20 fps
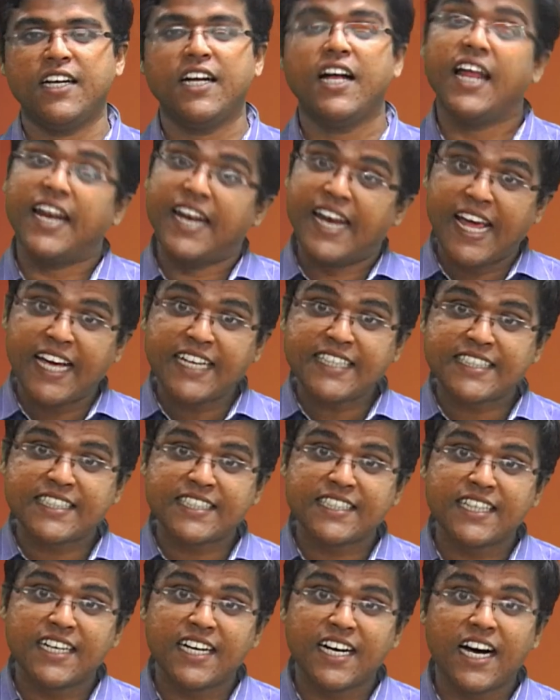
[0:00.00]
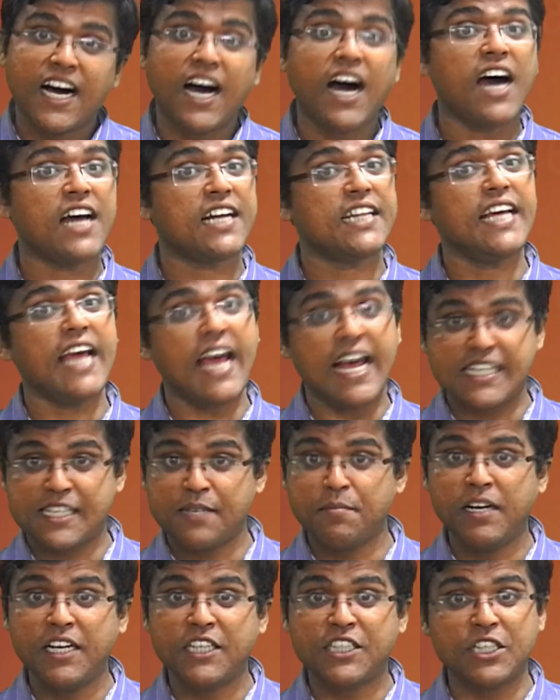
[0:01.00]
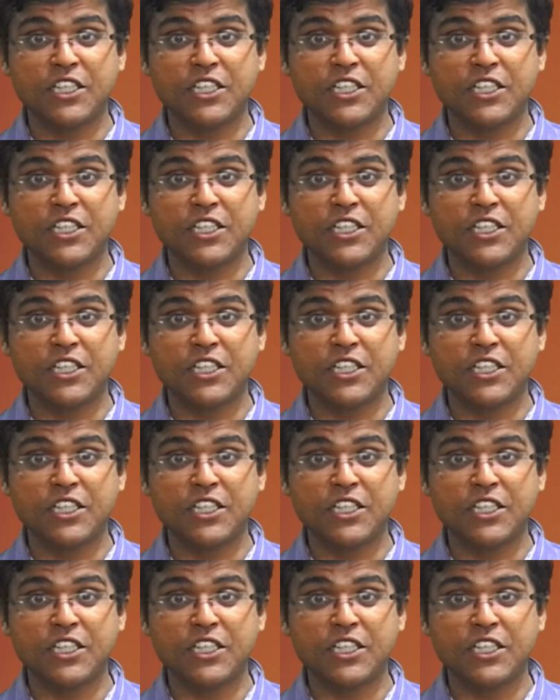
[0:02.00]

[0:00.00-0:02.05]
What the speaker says: Next are the assimilation